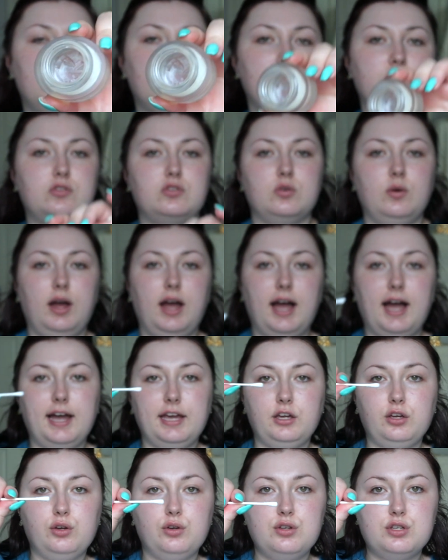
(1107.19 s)
So I
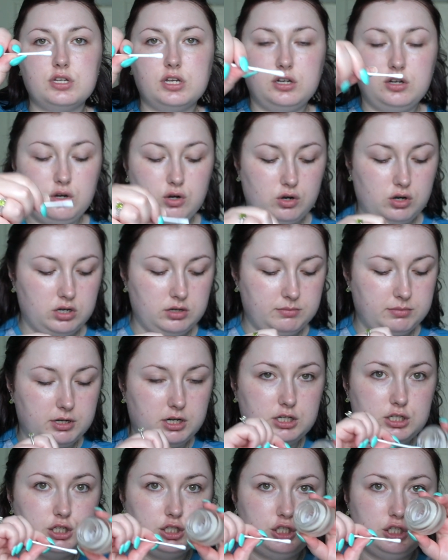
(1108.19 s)
use a cotton
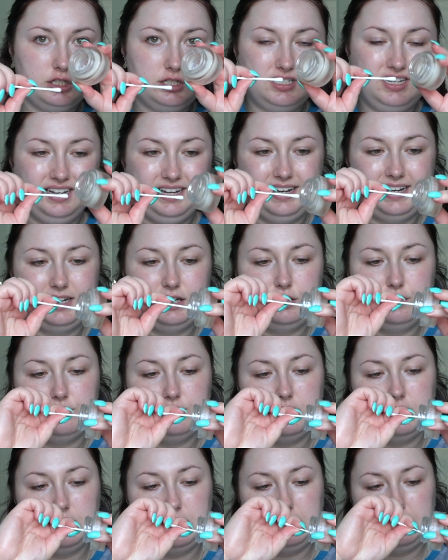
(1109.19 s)
bud just to kind of
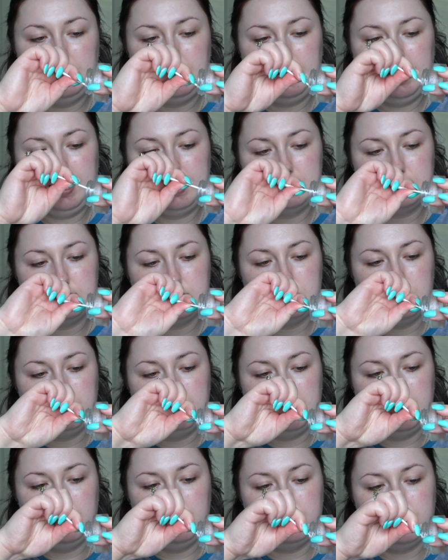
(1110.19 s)
get
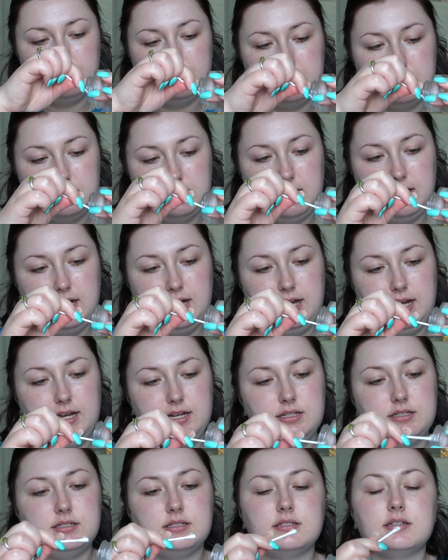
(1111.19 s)
some out from the
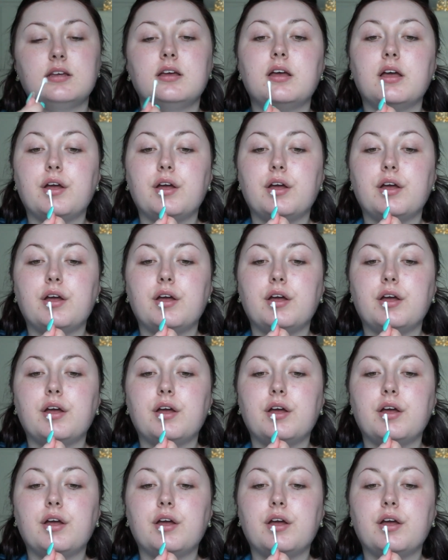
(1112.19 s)
sides.